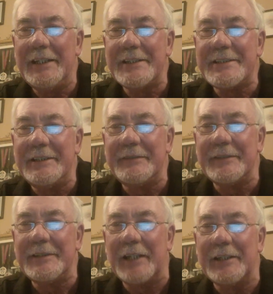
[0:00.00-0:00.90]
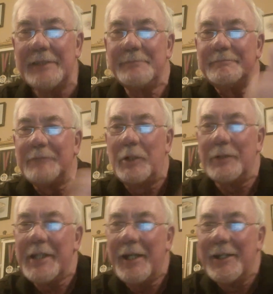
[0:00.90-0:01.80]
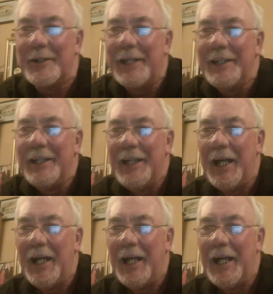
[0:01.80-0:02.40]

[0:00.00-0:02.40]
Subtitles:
Stephen, hi. Oh, yeah, okay.